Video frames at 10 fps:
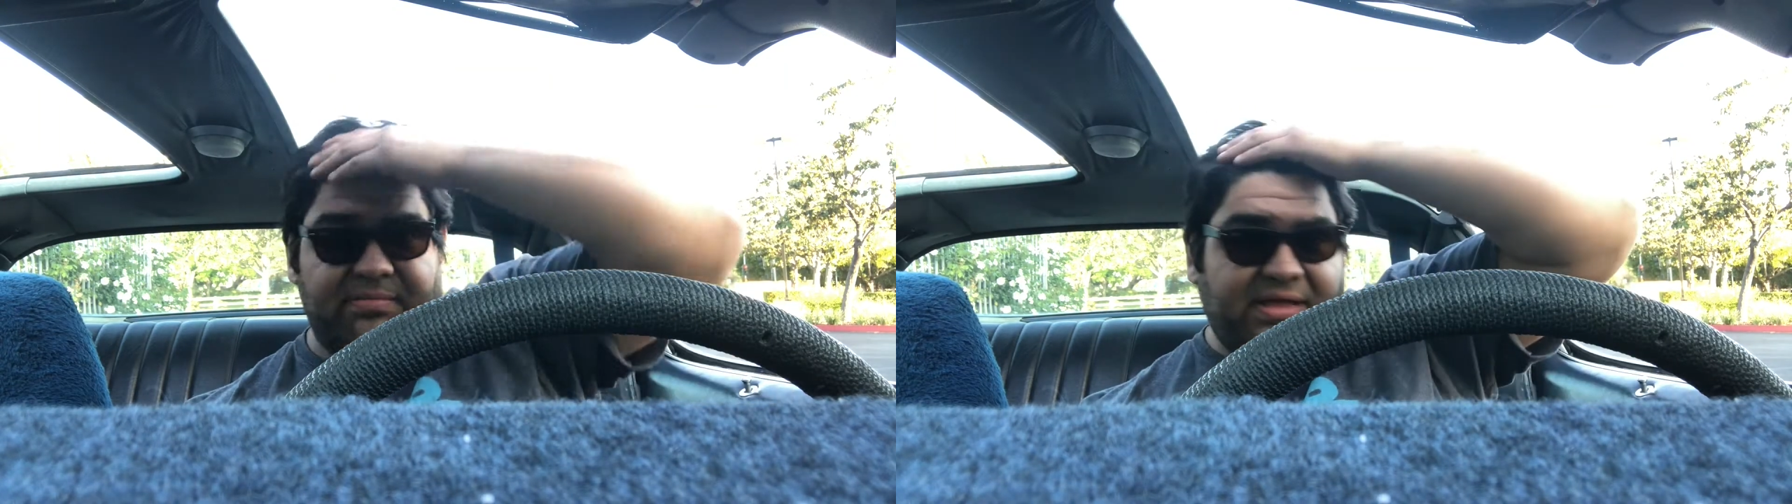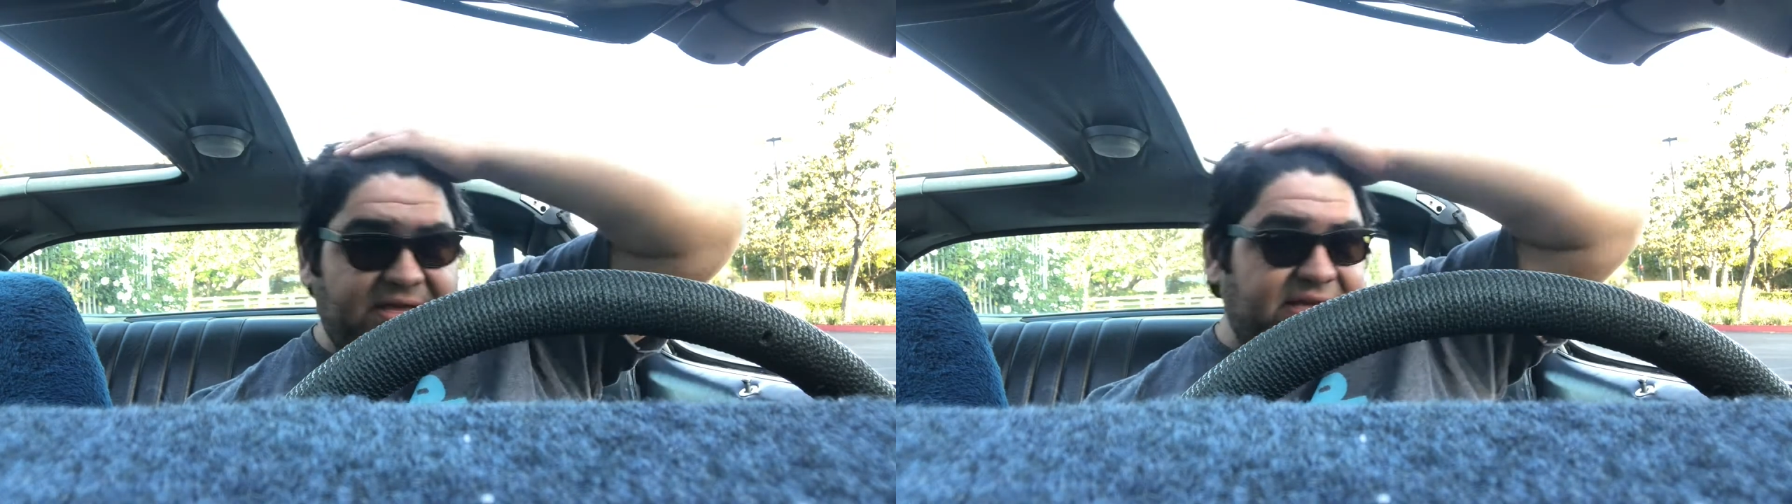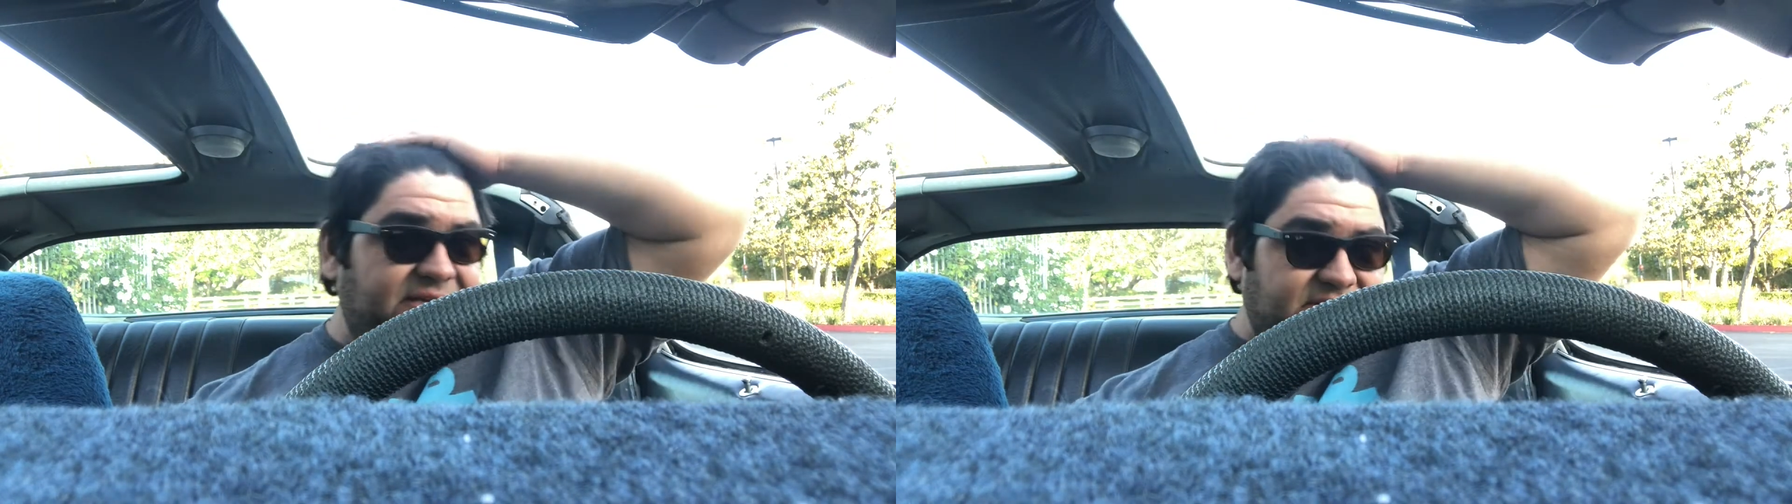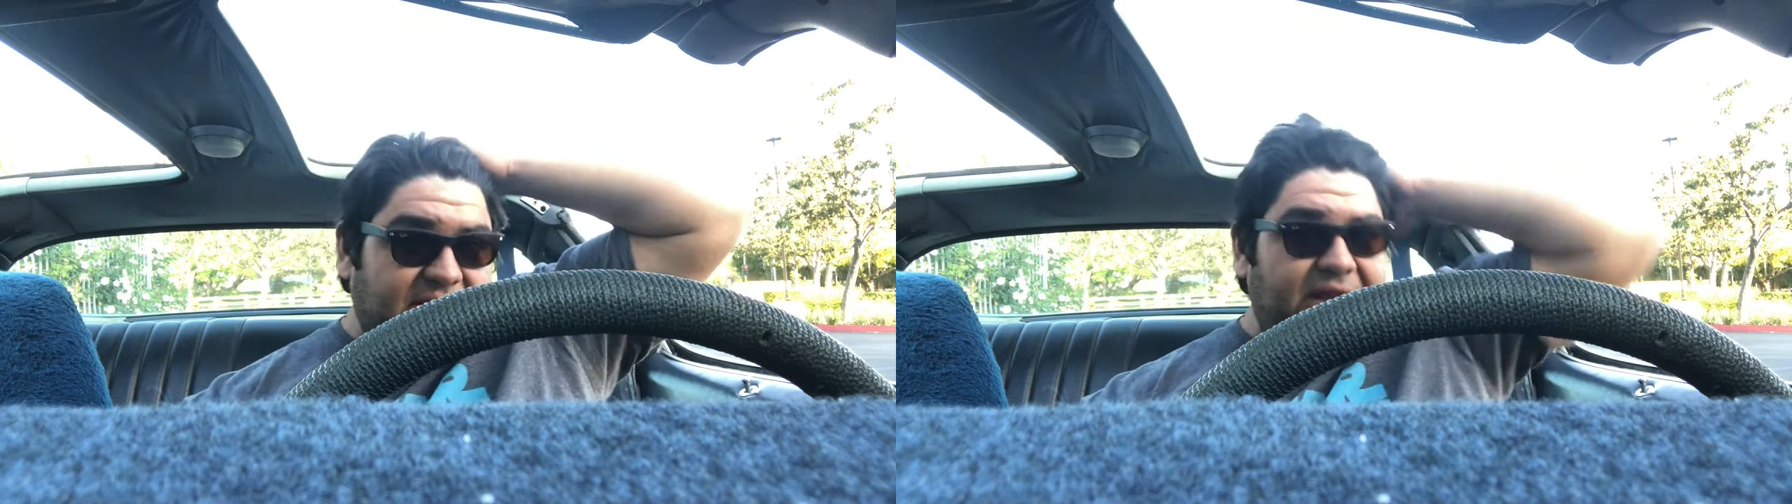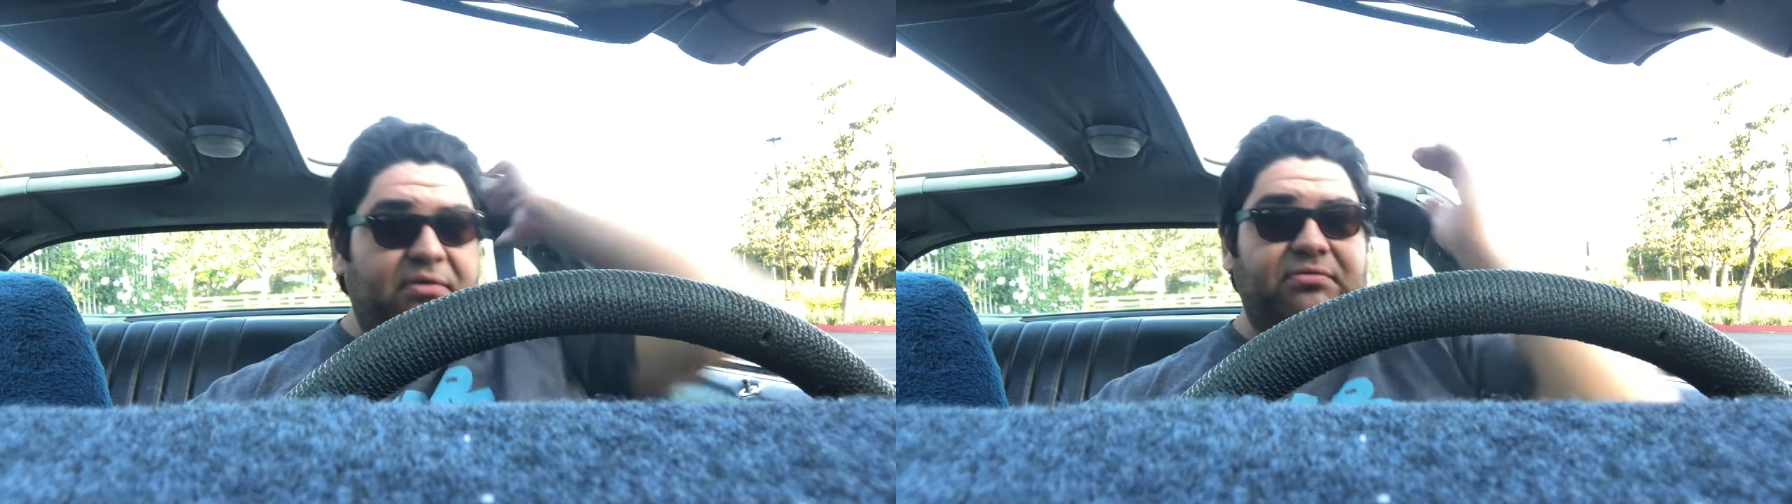because
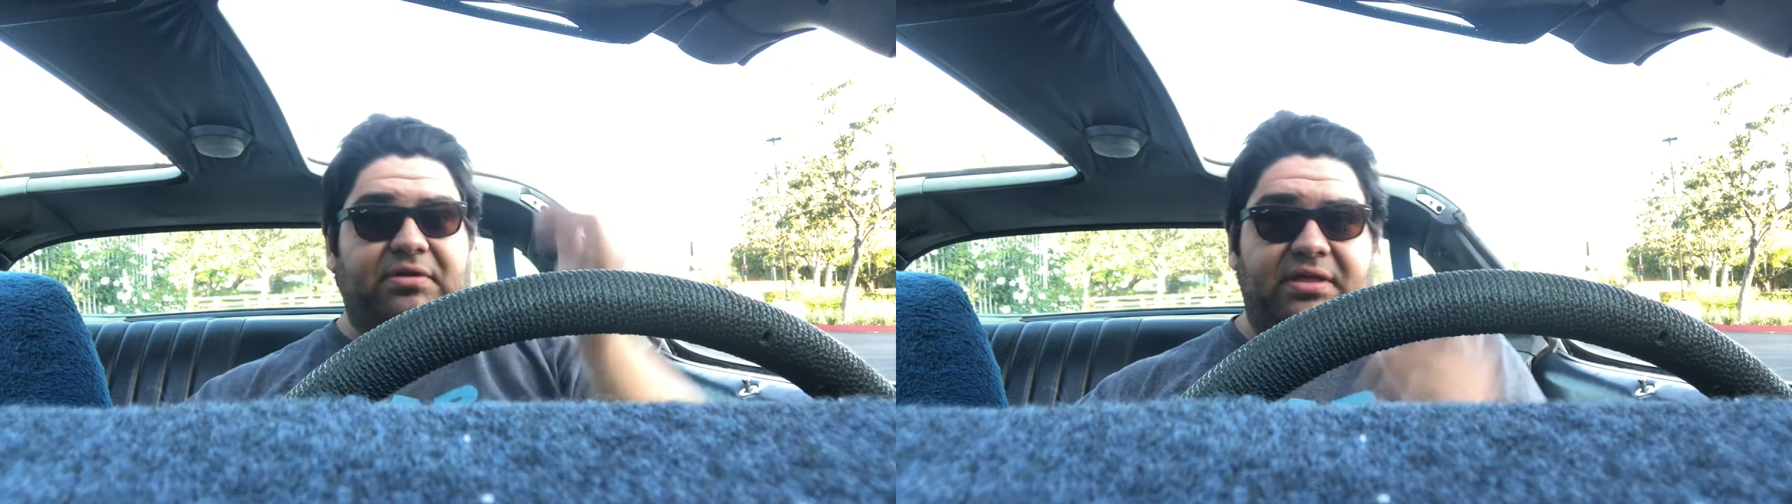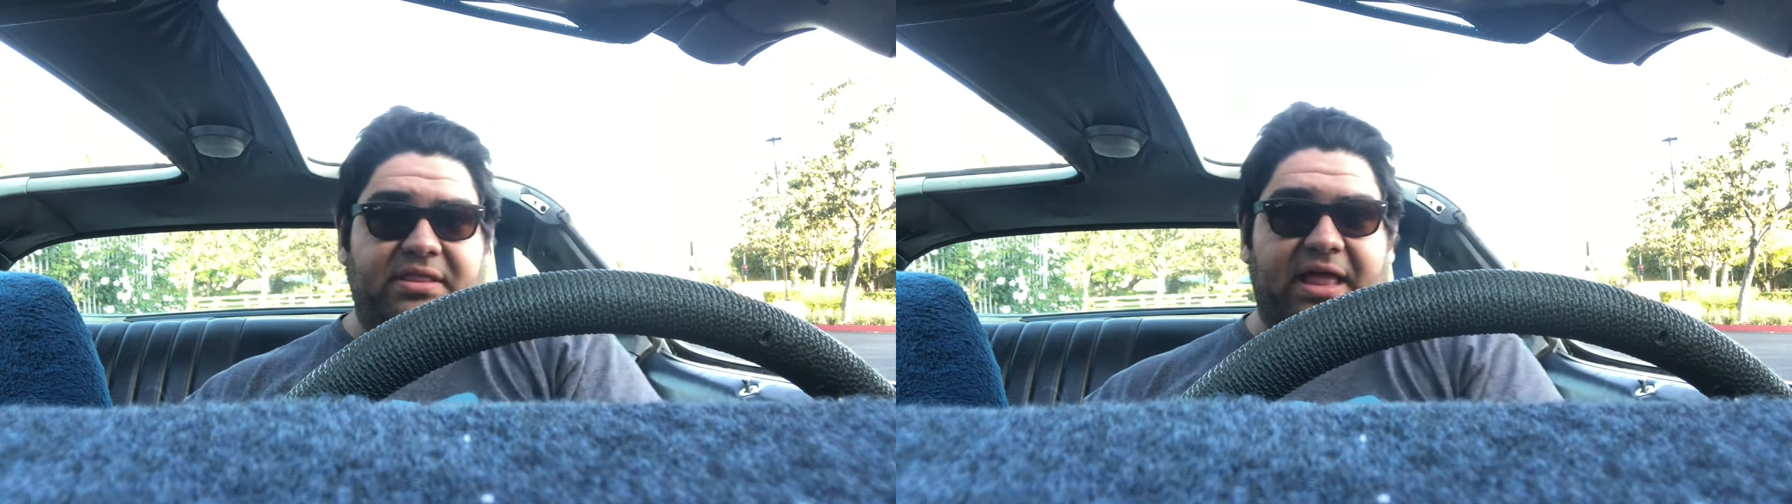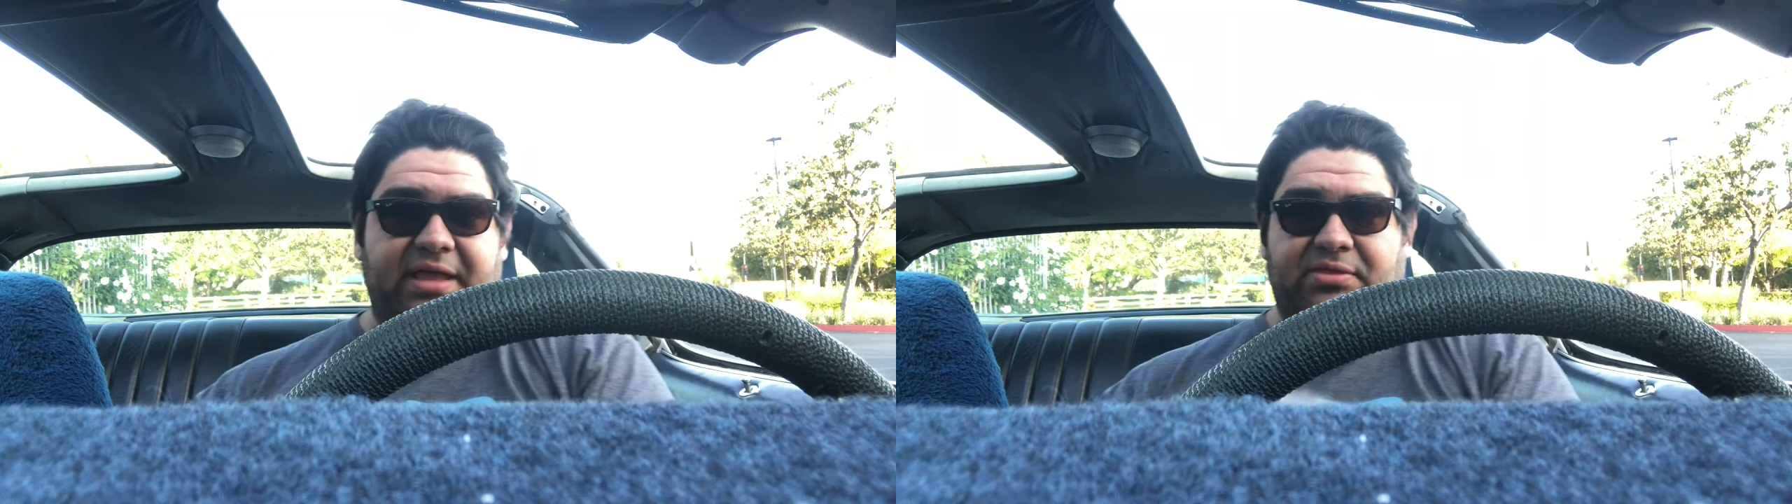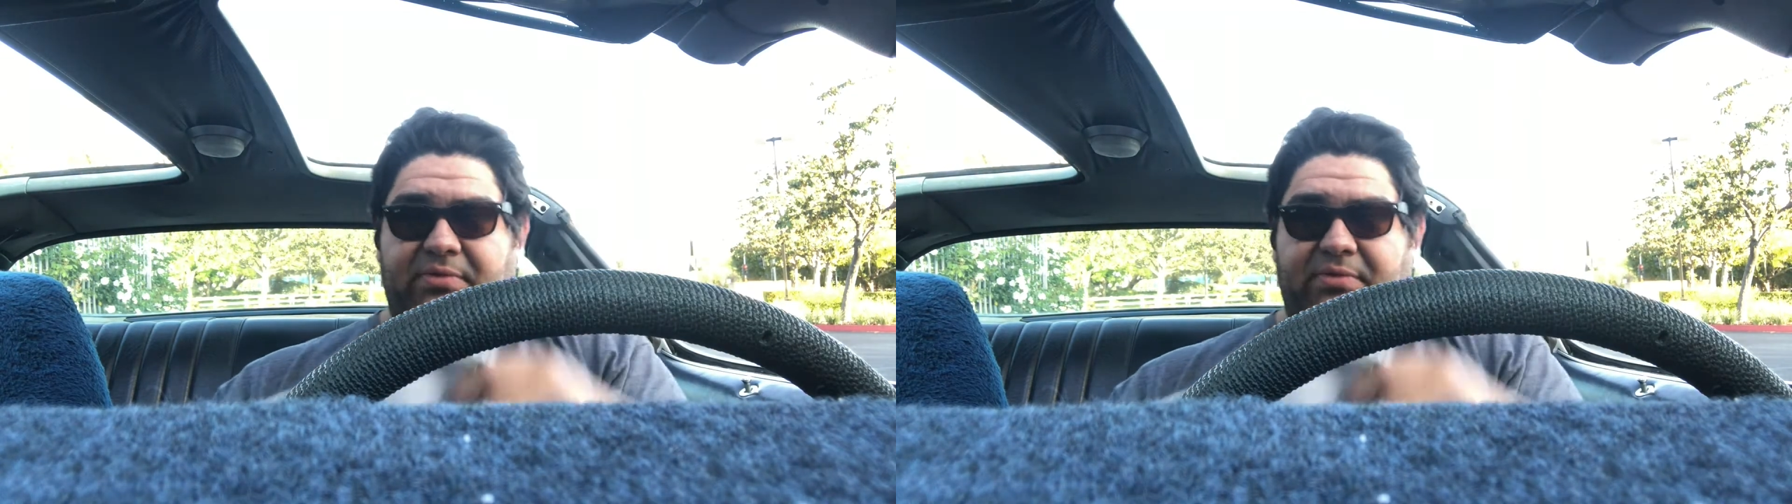I don't really like the